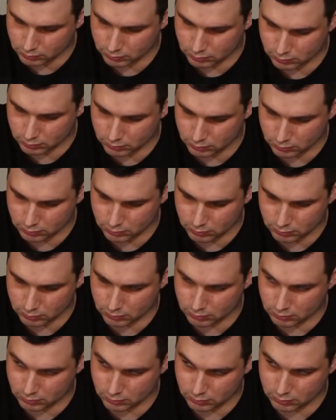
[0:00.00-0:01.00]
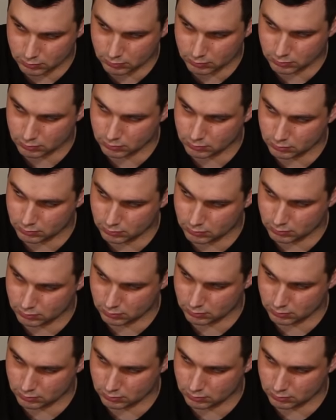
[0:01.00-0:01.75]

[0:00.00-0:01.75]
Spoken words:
(silence)